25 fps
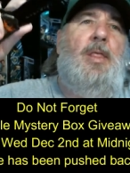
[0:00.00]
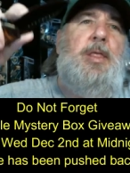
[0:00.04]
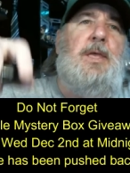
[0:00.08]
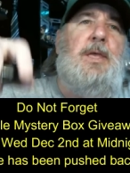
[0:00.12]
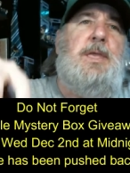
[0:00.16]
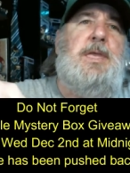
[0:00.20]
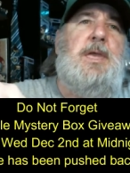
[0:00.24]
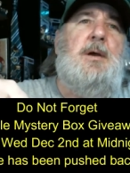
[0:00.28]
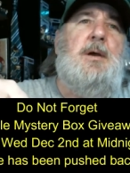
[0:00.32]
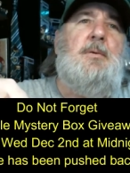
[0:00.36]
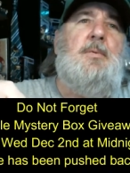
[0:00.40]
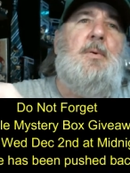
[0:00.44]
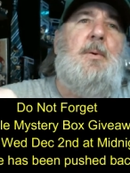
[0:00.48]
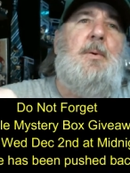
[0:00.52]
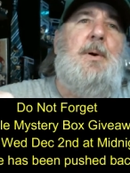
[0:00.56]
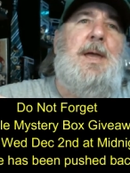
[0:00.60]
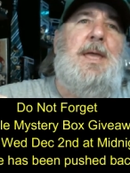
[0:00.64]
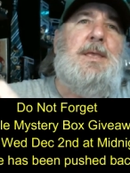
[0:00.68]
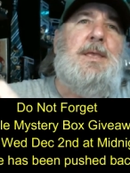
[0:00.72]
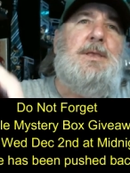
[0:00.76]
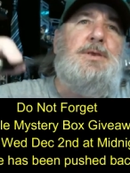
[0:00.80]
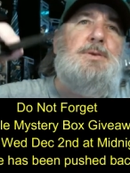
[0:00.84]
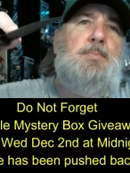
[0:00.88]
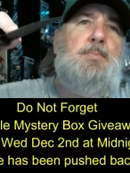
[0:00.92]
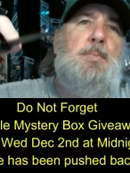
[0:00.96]
the
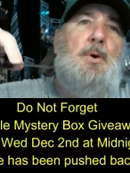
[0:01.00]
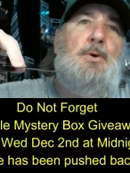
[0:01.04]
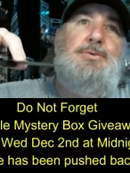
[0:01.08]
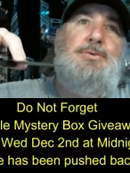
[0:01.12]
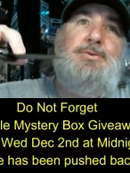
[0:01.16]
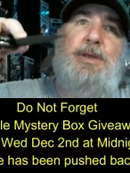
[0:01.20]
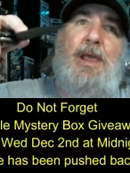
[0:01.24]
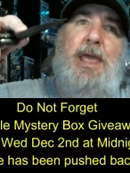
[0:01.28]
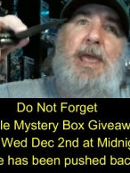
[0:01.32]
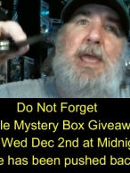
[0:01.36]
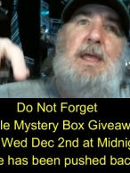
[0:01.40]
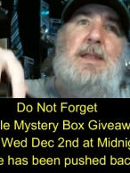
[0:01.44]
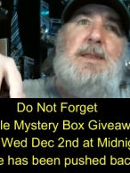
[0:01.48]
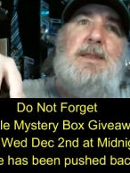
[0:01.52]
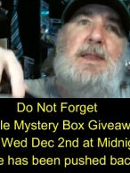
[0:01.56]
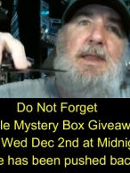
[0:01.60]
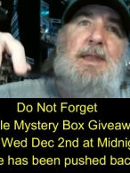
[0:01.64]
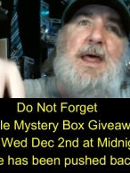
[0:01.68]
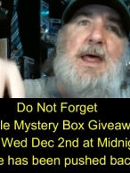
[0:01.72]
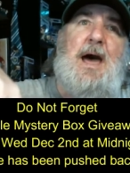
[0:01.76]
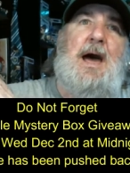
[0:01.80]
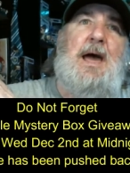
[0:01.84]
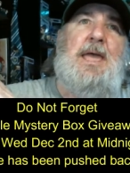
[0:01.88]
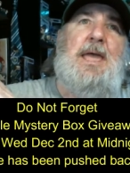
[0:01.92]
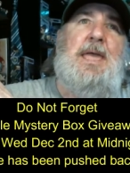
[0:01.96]
giveaway is supposed to end
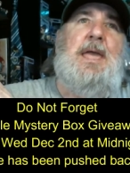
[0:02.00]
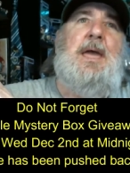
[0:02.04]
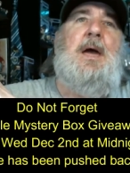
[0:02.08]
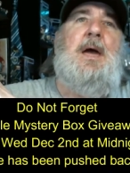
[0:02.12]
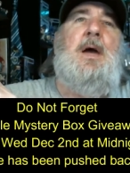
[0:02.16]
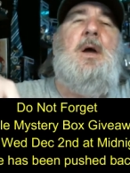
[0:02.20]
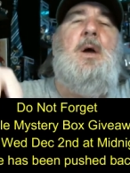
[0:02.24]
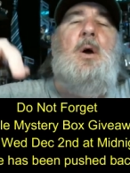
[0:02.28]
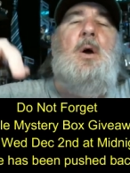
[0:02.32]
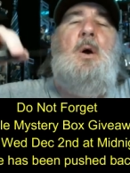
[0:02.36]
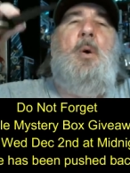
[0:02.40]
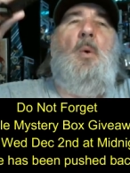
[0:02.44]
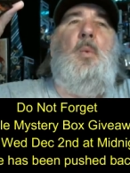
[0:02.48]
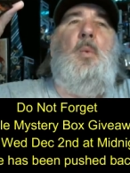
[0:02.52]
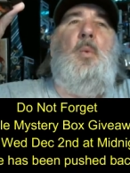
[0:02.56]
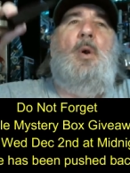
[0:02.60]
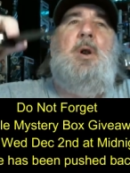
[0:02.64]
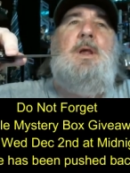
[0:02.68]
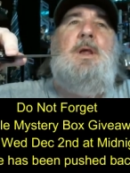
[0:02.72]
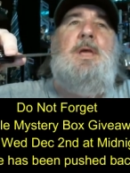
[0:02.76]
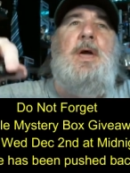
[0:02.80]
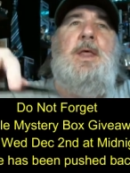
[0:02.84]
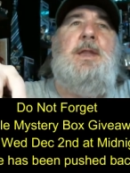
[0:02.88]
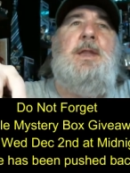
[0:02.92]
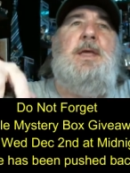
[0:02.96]
tonight. We're
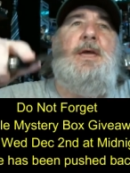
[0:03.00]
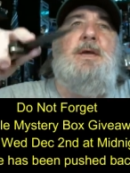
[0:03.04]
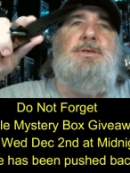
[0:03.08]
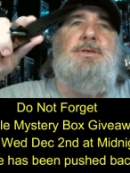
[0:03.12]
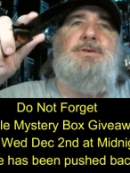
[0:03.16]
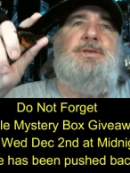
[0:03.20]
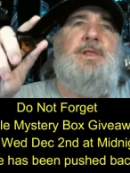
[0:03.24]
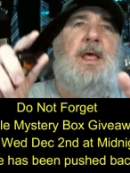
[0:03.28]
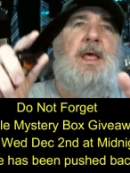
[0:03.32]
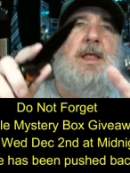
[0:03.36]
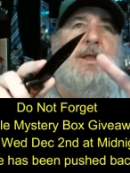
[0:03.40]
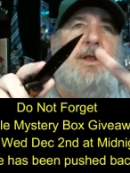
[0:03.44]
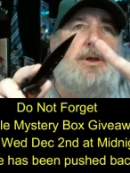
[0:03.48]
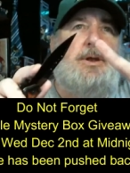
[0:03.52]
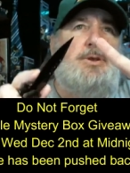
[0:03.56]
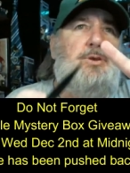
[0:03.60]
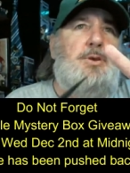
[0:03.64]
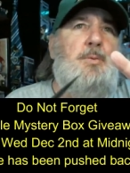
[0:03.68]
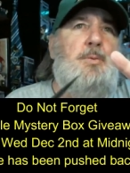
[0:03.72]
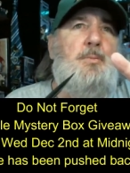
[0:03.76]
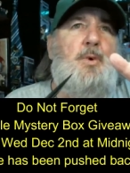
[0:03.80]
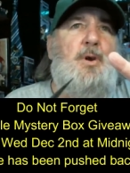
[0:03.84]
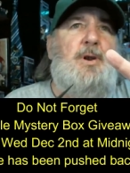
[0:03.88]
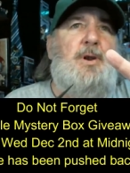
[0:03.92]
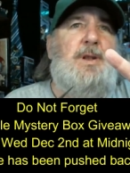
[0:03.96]
going to extend it
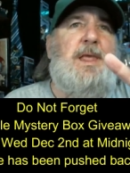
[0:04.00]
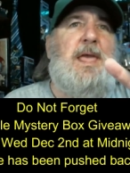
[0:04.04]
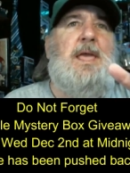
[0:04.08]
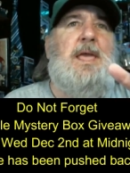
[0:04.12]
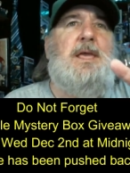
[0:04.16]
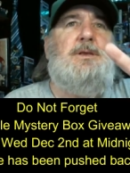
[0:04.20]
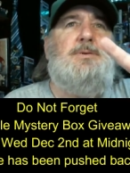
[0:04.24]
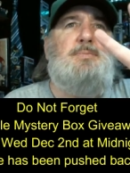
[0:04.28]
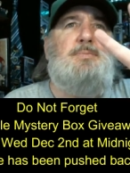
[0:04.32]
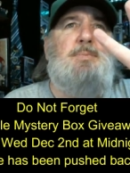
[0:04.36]
two more days